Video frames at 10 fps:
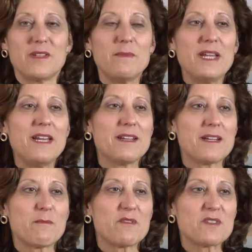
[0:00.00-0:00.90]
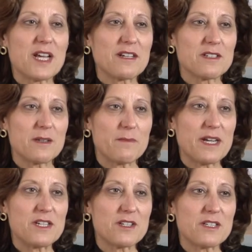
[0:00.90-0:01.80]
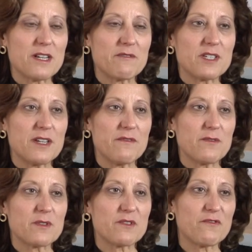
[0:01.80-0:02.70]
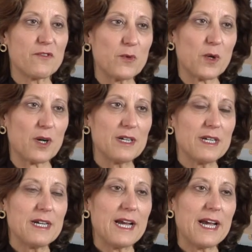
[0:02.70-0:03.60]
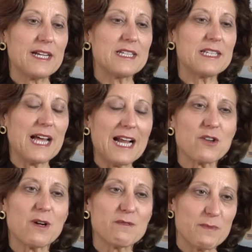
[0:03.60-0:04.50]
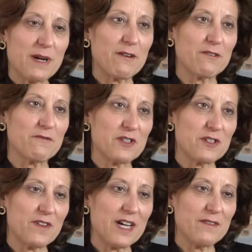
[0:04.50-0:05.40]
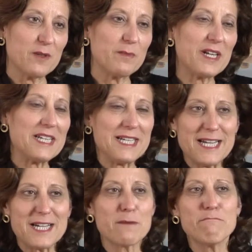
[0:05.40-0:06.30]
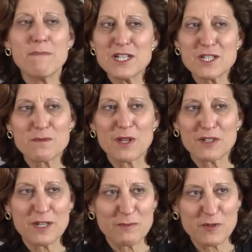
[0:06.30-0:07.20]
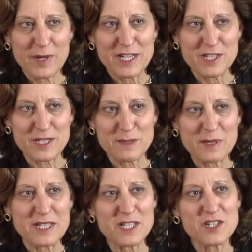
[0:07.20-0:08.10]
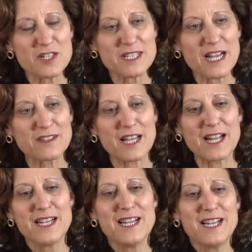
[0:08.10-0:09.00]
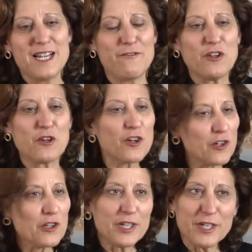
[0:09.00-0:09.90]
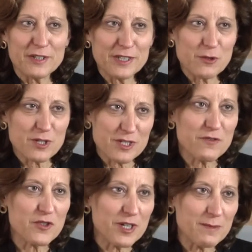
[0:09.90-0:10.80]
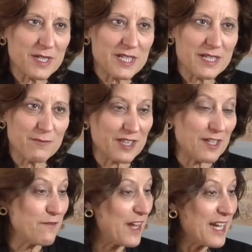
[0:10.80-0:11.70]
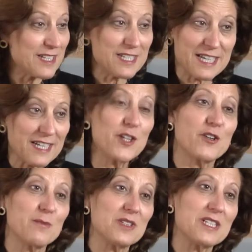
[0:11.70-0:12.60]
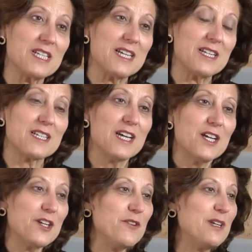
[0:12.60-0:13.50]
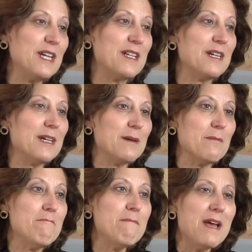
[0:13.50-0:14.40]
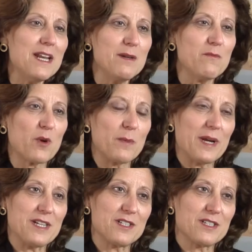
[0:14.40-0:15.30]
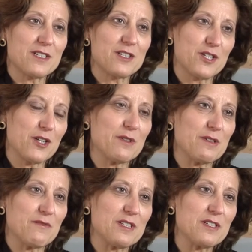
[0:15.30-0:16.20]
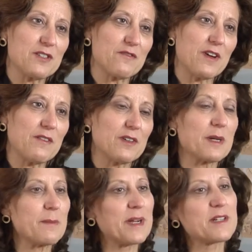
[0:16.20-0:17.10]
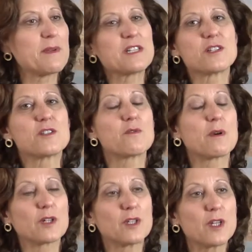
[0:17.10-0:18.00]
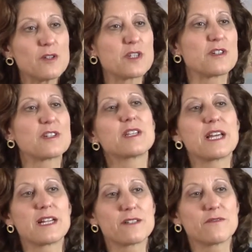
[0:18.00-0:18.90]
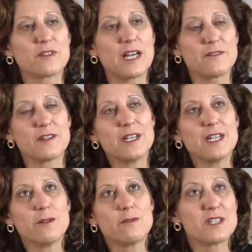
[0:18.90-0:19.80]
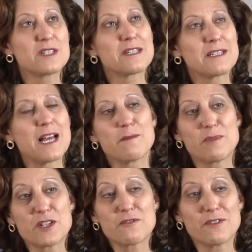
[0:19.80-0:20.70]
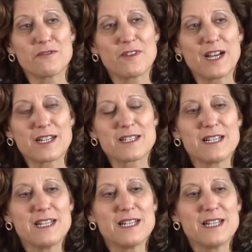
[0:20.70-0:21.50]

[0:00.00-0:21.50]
The median number of cycles that patients had received was 4. And that trial was powered for survival, but it needed a much smaller number of patients because it turns out that if you're earlier in the course of treatment with advanced incurable disease, you need many more patients to show a difference in survival compared to patients who are closer to the end of life, which is a sad but true fact.